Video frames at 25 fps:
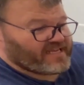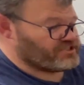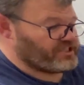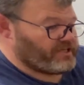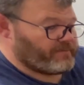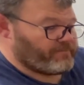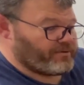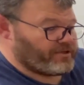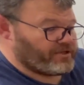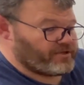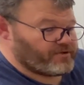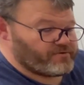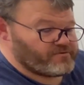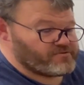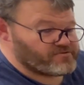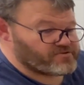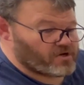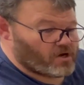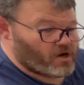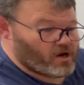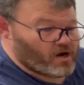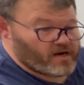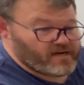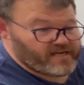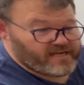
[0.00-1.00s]
GPUs
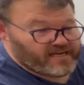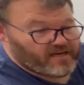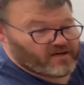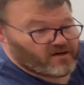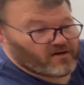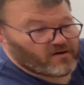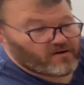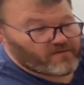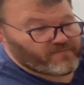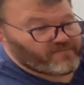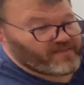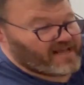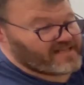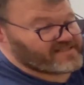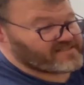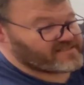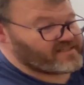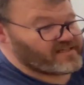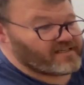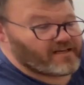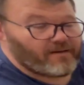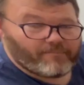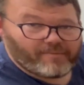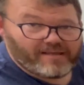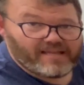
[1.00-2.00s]
on here, that's
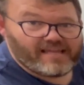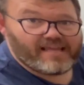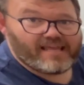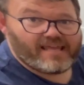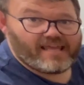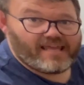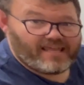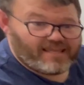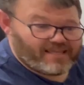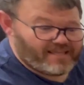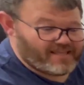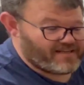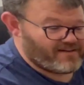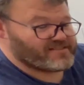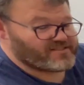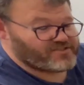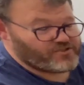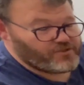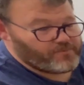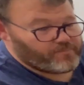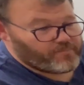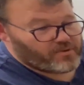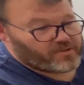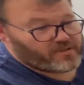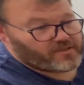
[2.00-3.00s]
going to be it.
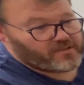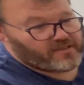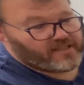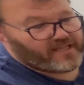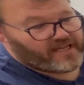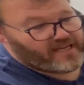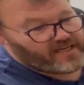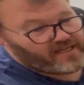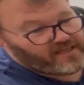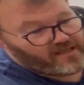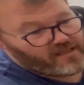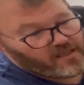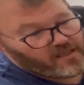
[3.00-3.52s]
Super clean.